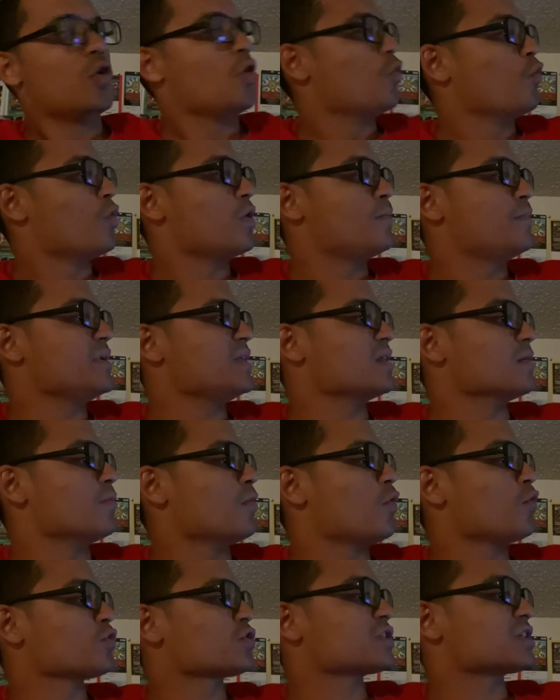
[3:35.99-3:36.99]
would be the
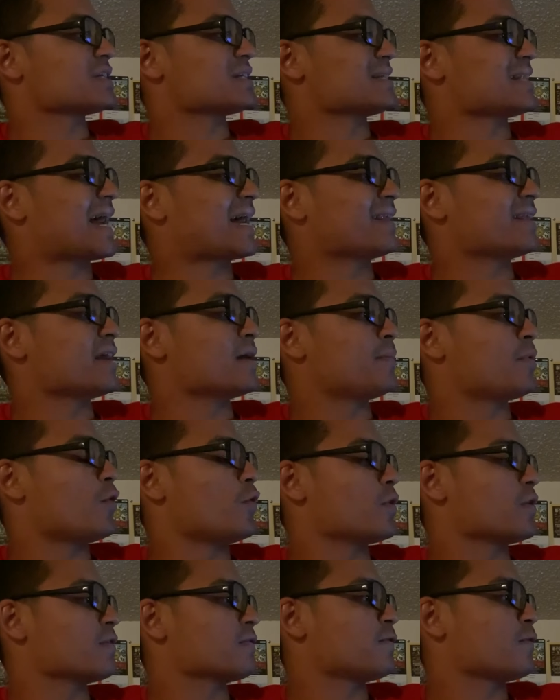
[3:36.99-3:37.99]
most likely
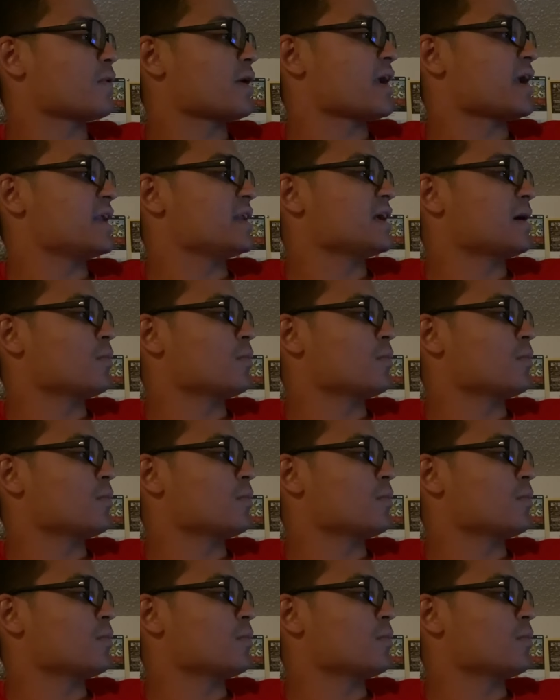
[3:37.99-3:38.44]
opponent for Andy.